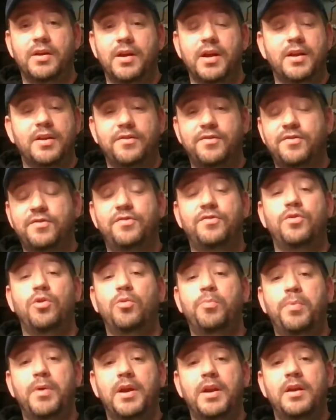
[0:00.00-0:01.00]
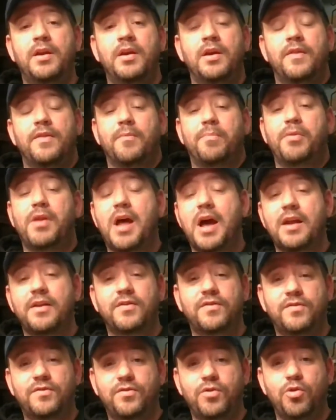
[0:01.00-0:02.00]
It is stupid. The plot
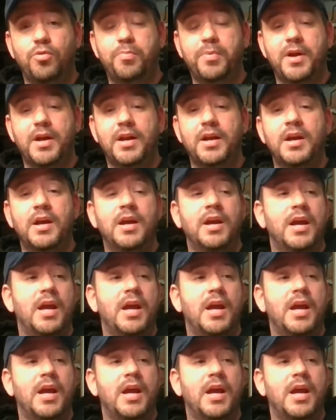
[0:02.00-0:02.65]
is stupid.